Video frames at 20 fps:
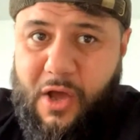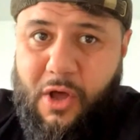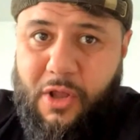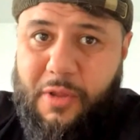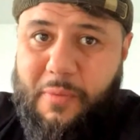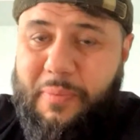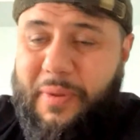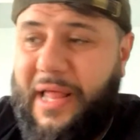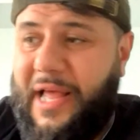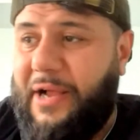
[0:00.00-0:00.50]

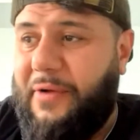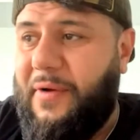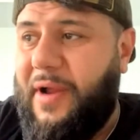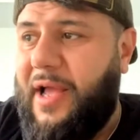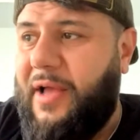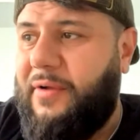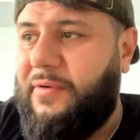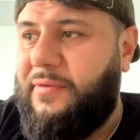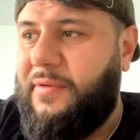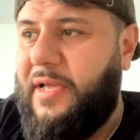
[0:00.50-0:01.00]
on the
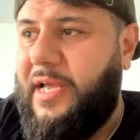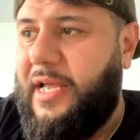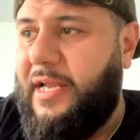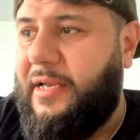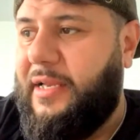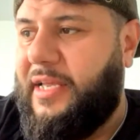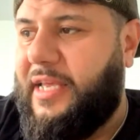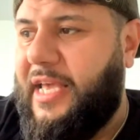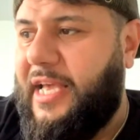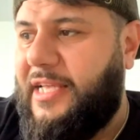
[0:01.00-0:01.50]
playground,
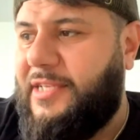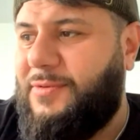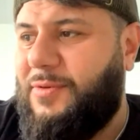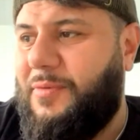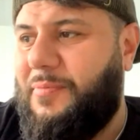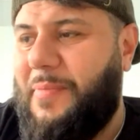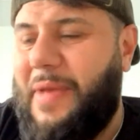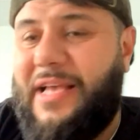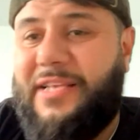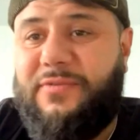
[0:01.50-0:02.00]
and the kids
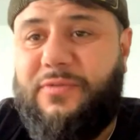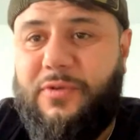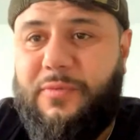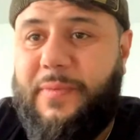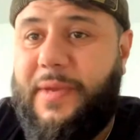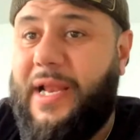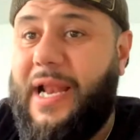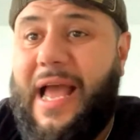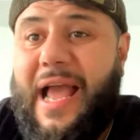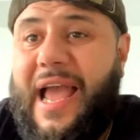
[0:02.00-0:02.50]
would mess
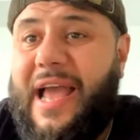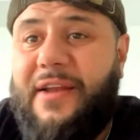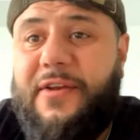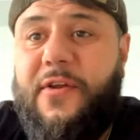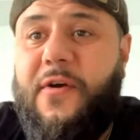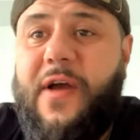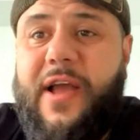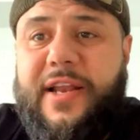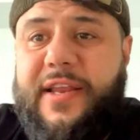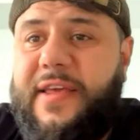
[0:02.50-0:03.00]
with me, and I had
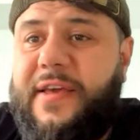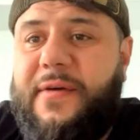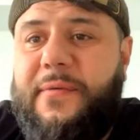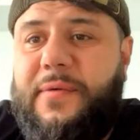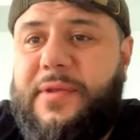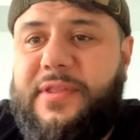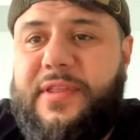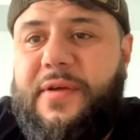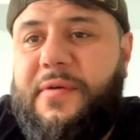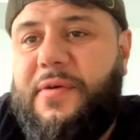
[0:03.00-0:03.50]
no idea
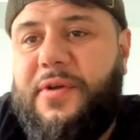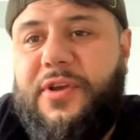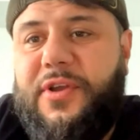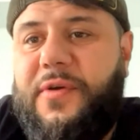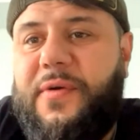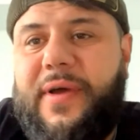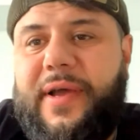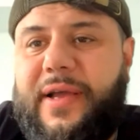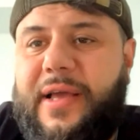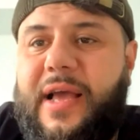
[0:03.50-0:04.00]
what they were
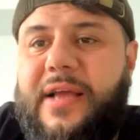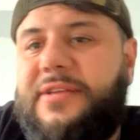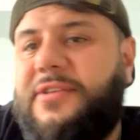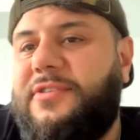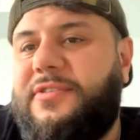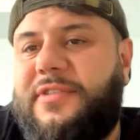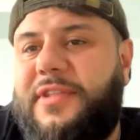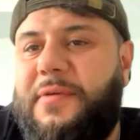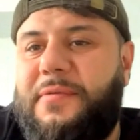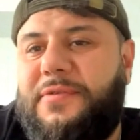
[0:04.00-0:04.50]
doing. I
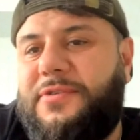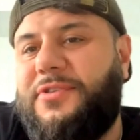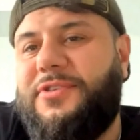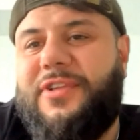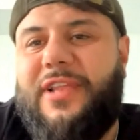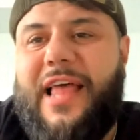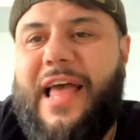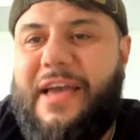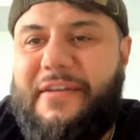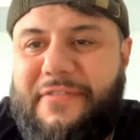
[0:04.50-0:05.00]
just they were
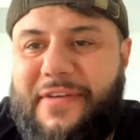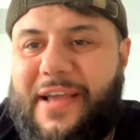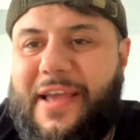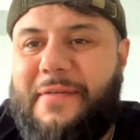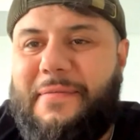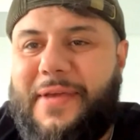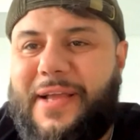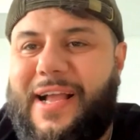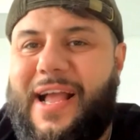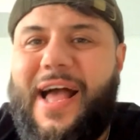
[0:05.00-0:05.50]
just laughing
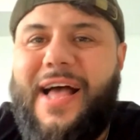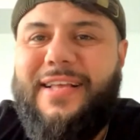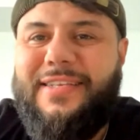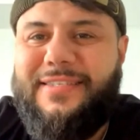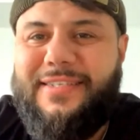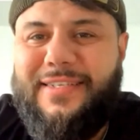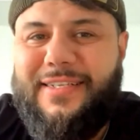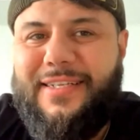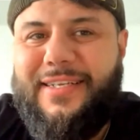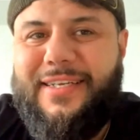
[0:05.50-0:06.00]
at me
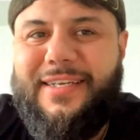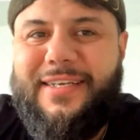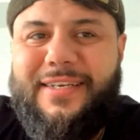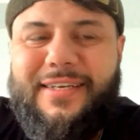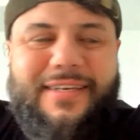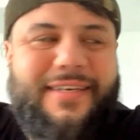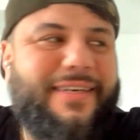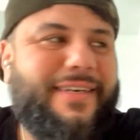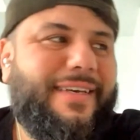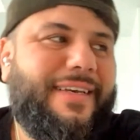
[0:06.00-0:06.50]
constantly,
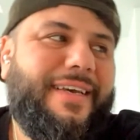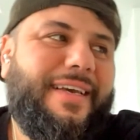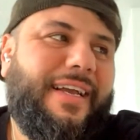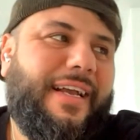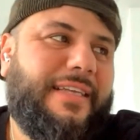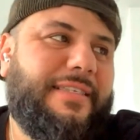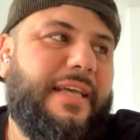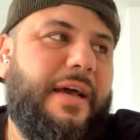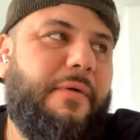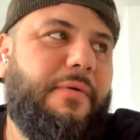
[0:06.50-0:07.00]

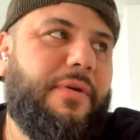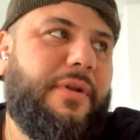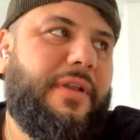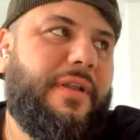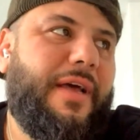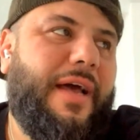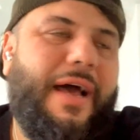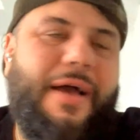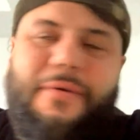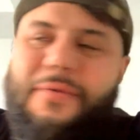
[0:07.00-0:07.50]
because I
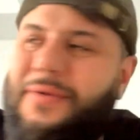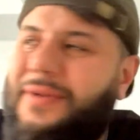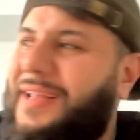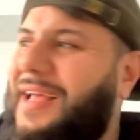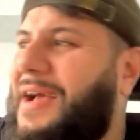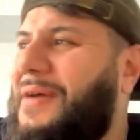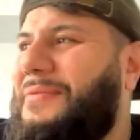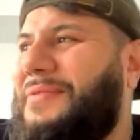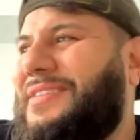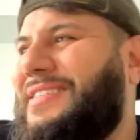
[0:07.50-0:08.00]
would I would
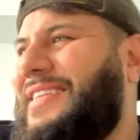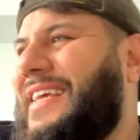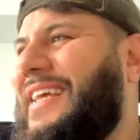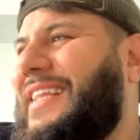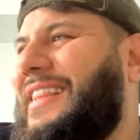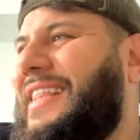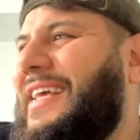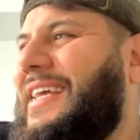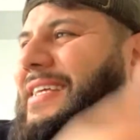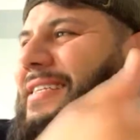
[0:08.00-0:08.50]
I would say
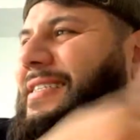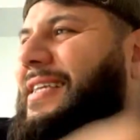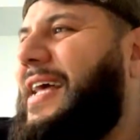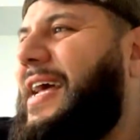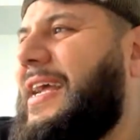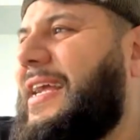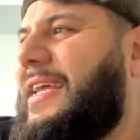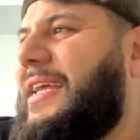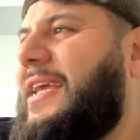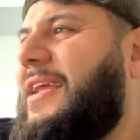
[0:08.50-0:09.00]
things
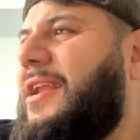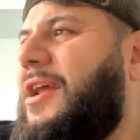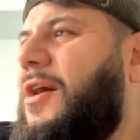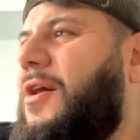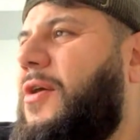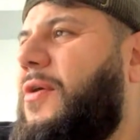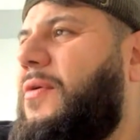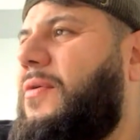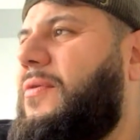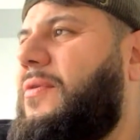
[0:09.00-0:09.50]
like, you
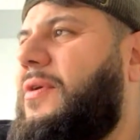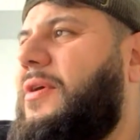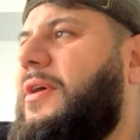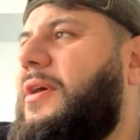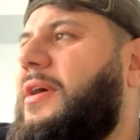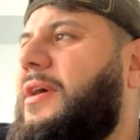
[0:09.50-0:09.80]
know.